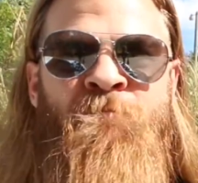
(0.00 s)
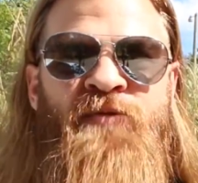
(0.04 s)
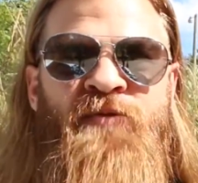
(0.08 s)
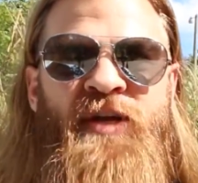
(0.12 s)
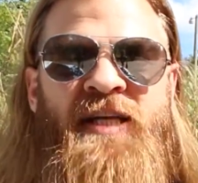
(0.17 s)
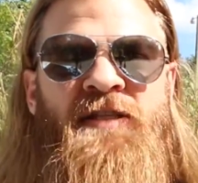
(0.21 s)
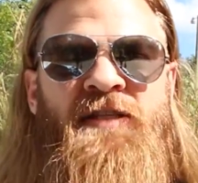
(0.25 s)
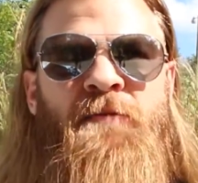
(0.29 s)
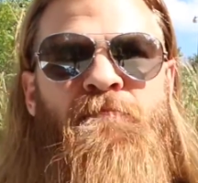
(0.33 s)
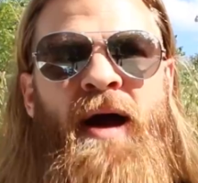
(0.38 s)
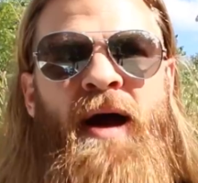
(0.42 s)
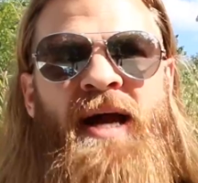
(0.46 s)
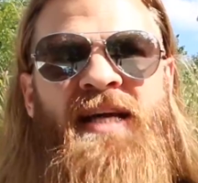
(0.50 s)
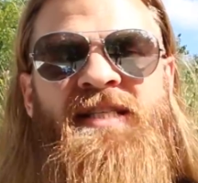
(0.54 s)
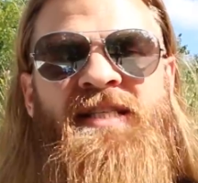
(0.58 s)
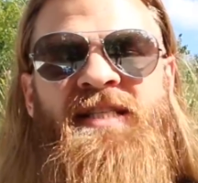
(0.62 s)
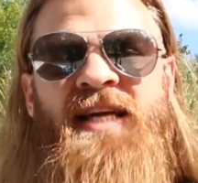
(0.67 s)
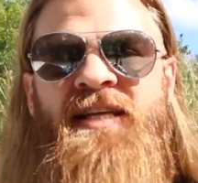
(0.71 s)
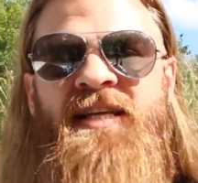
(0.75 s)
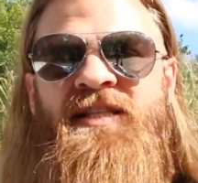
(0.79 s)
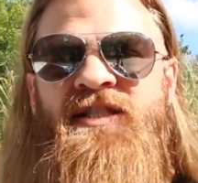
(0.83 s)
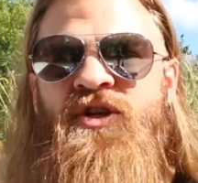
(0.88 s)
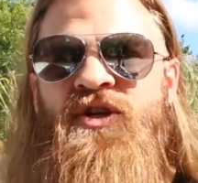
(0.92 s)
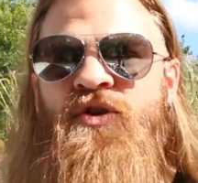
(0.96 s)
It's a
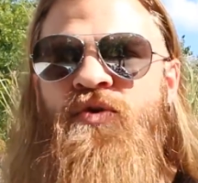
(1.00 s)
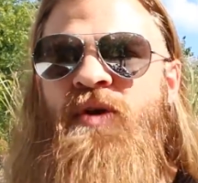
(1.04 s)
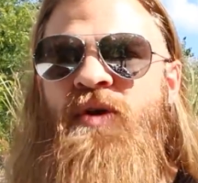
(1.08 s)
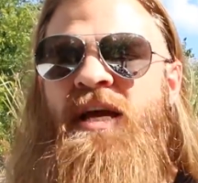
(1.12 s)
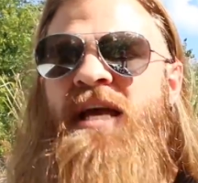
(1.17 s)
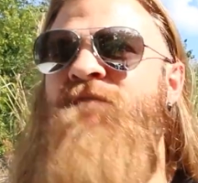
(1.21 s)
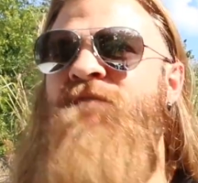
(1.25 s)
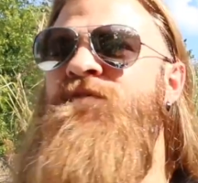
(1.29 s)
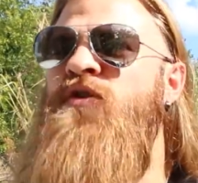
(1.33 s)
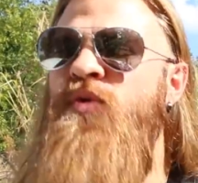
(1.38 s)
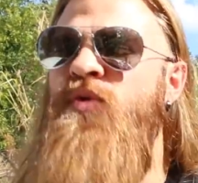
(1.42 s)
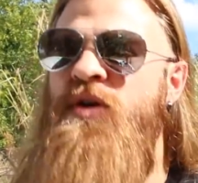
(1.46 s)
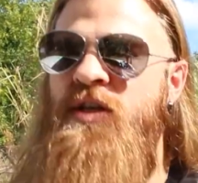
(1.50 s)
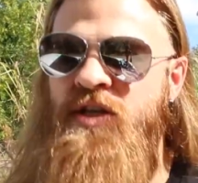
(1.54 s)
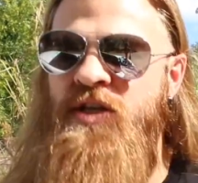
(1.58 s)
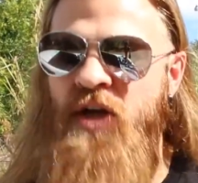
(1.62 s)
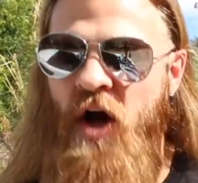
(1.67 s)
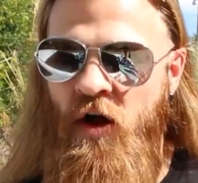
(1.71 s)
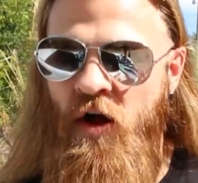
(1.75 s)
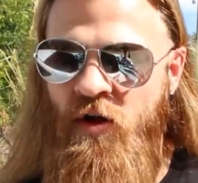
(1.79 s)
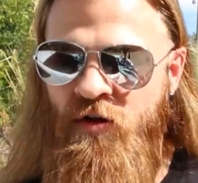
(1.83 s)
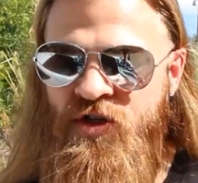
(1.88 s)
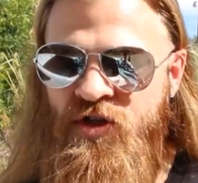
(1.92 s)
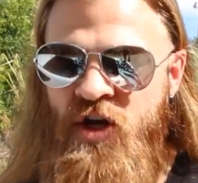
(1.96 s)
mindset to, if you
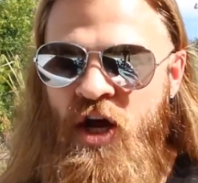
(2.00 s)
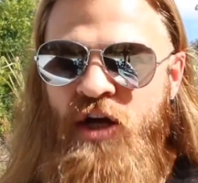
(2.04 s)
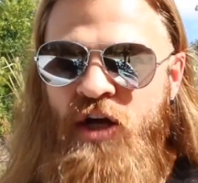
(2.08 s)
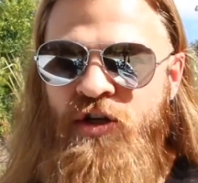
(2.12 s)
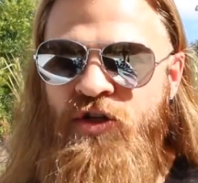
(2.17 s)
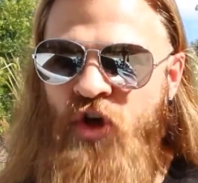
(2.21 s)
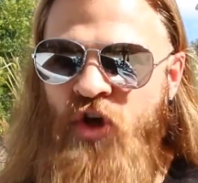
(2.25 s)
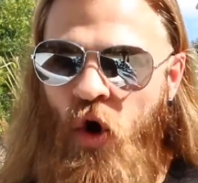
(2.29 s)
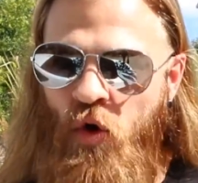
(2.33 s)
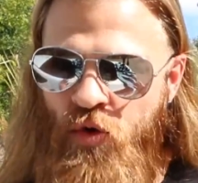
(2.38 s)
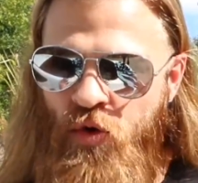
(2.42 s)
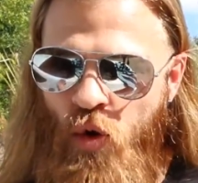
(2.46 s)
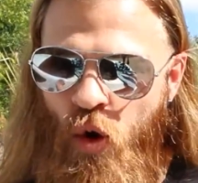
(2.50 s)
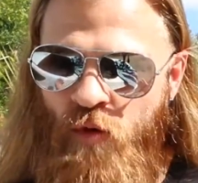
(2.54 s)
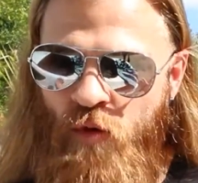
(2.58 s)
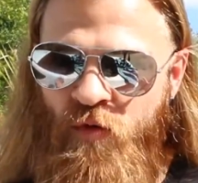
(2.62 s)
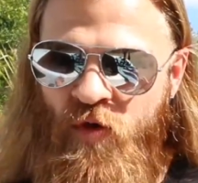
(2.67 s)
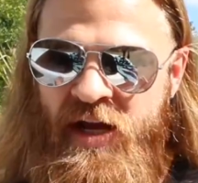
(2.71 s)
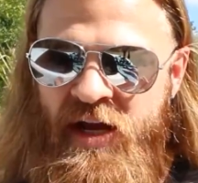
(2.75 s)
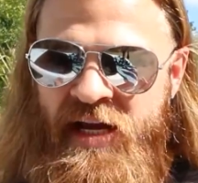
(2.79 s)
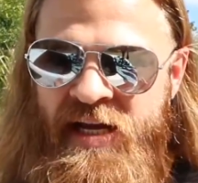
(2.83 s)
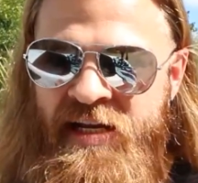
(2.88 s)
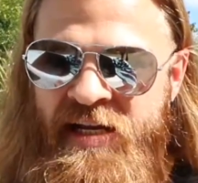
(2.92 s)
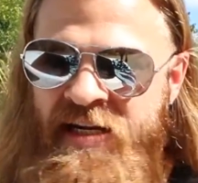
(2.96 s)
indulge, don't
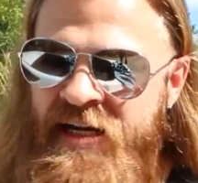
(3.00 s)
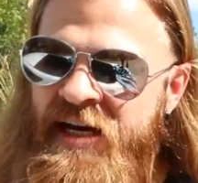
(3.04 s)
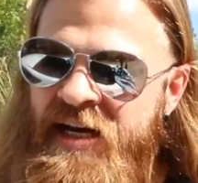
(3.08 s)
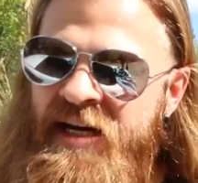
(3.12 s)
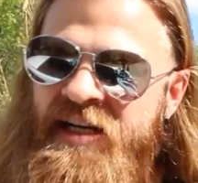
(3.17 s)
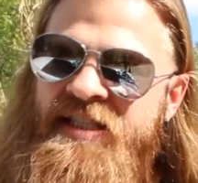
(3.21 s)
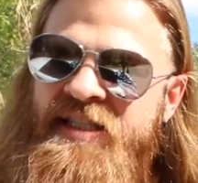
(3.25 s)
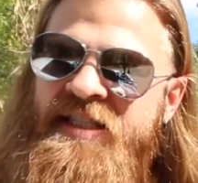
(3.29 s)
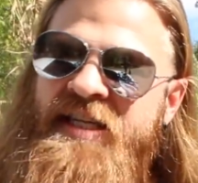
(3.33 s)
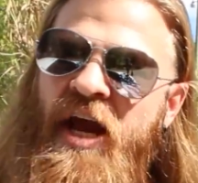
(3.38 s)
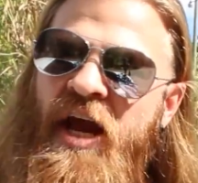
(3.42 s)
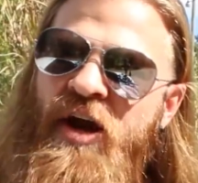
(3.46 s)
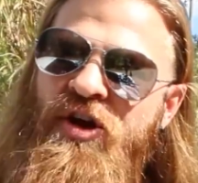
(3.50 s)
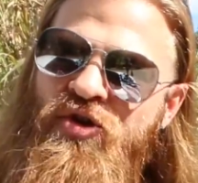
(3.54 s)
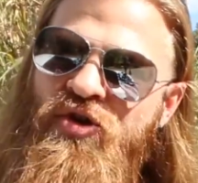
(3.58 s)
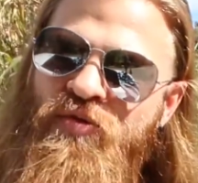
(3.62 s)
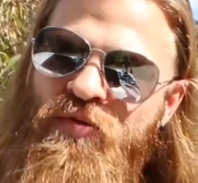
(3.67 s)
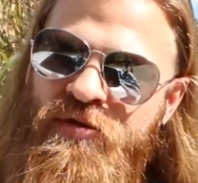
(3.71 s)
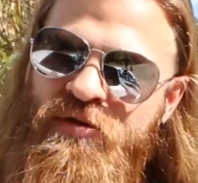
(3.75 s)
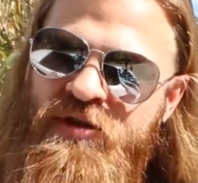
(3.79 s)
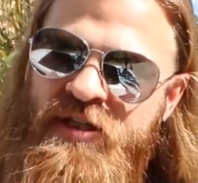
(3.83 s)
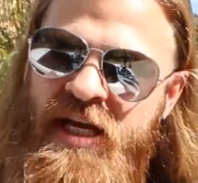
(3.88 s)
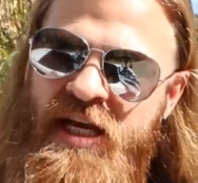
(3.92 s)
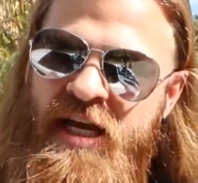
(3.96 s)
overeat. Stay on your
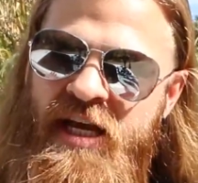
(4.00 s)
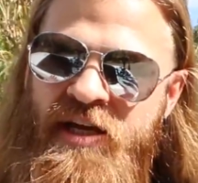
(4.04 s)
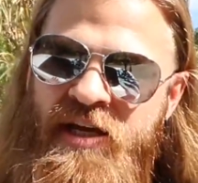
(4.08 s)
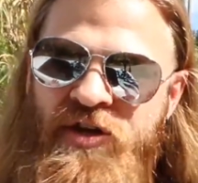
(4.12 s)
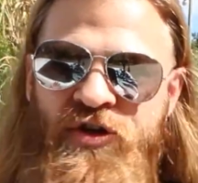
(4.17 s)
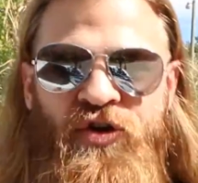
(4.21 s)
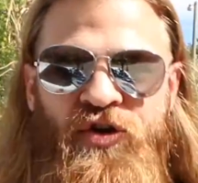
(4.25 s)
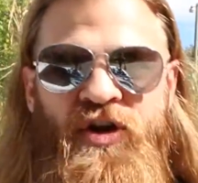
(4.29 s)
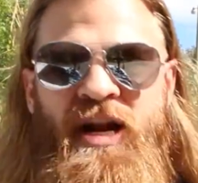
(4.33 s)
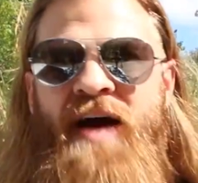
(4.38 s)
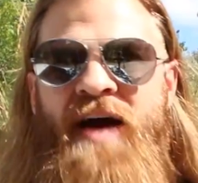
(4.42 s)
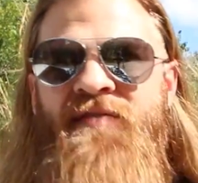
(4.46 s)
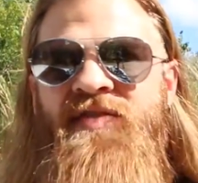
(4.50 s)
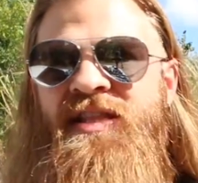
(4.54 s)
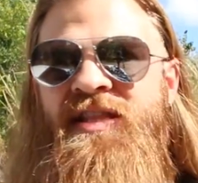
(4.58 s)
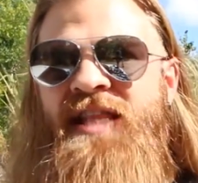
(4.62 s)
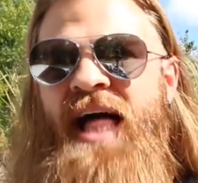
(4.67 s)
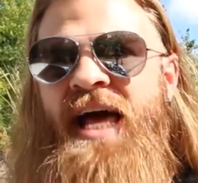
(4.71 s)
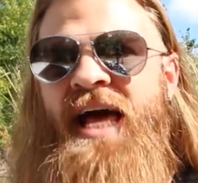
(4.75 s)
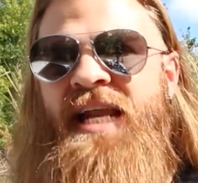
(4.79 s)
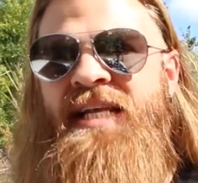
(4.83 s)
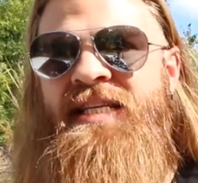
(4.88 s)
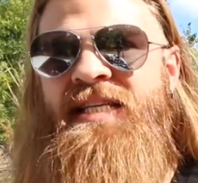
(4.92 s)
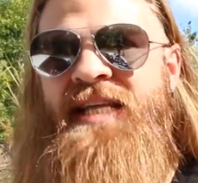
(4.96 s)
routine. You're gonna have a
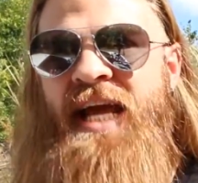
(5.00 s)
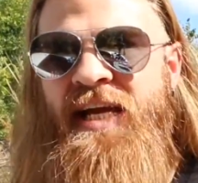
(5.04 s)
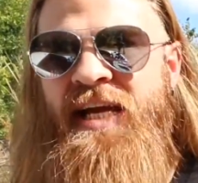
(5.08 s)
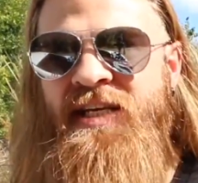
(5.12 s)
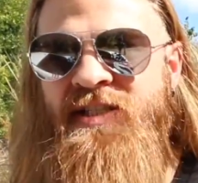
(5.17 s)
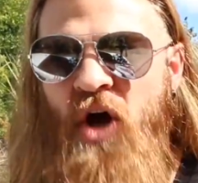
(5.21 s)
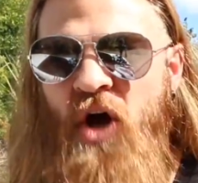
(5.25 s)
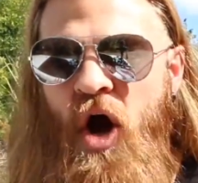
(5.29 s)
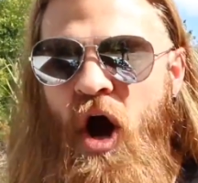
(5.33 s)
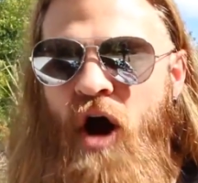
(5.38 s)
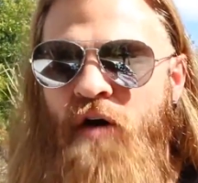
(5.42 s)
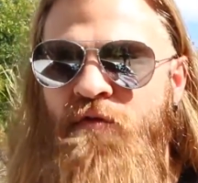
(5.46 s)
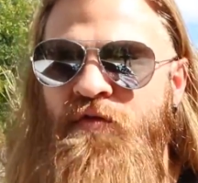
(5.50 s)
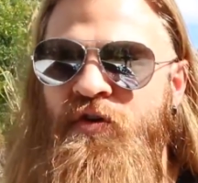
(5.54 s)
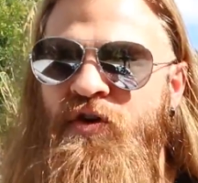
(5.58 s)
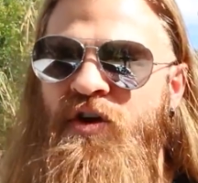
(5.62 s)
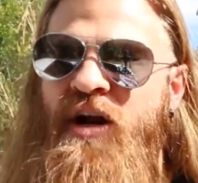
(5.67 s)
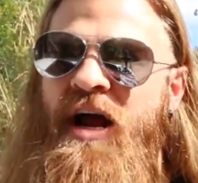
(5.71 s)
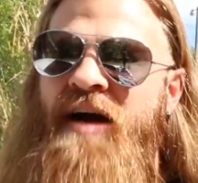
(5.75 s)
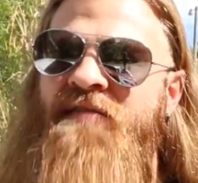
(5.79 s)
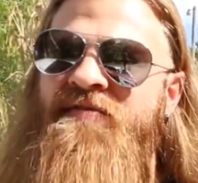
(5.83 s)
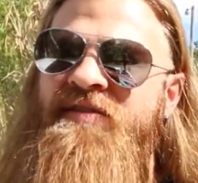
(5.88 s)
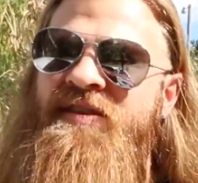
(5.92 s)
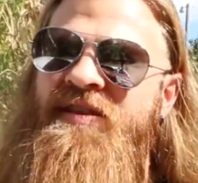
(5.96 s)
lot of days off. You're
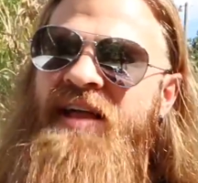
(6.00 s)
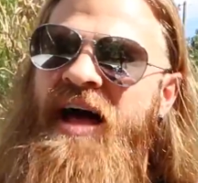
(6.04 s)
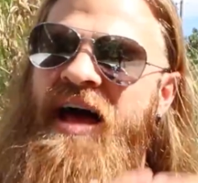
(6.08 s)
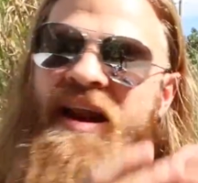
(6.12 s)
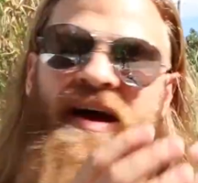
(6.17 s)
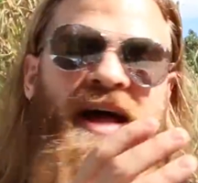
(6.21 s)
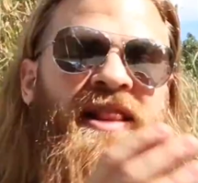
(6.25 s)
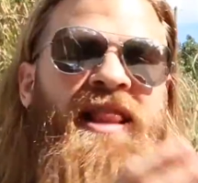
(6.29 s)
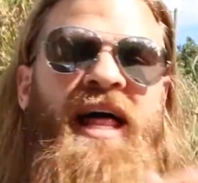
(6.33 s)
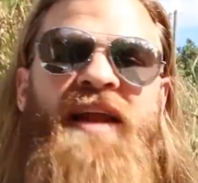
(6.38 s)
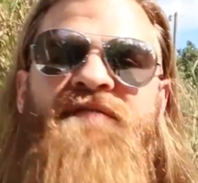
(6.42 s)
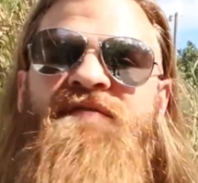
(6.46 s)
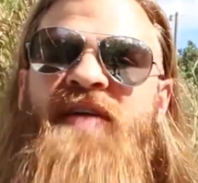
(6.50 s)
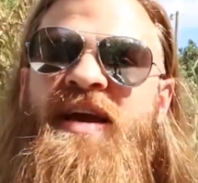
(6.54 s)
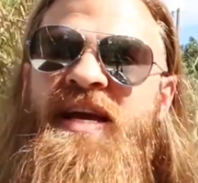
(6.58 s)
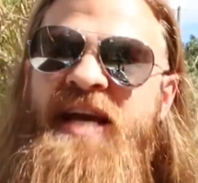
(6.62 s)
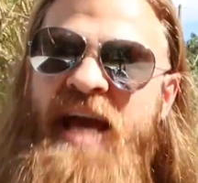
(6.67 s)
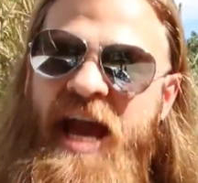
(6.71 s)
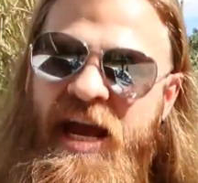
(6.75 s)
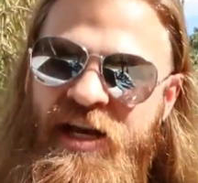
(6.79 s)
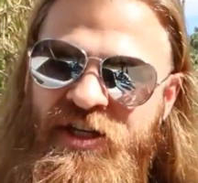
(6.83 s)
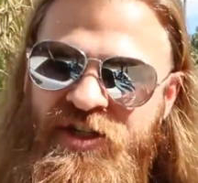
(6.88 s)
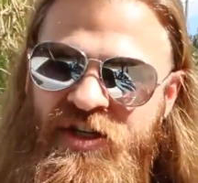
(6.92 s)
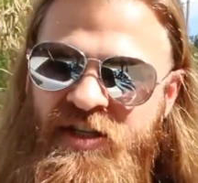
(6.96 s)
gonna have a lot, a lot of
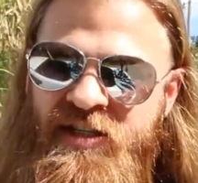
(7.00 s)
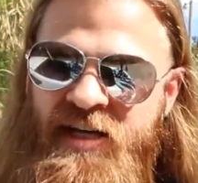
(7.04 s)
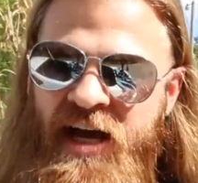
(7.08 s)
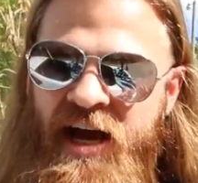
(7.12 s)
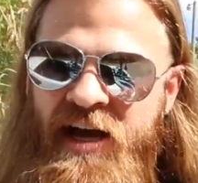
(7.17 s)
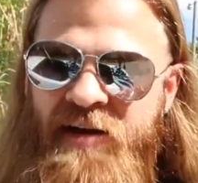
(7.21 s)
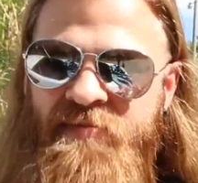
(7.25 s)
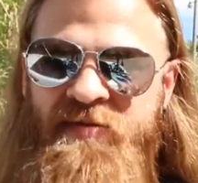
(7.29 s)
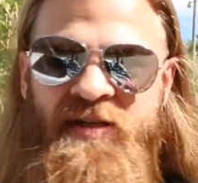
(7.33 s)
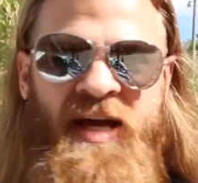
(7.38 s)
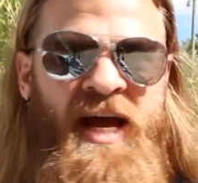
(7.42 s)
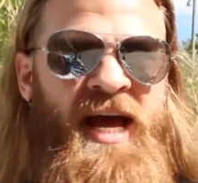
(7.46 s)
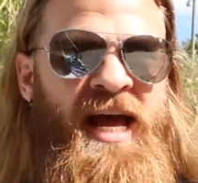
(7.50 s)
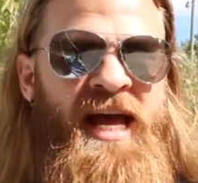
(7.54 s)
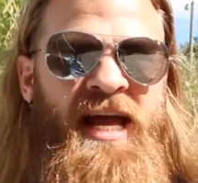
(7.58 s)
vacation times.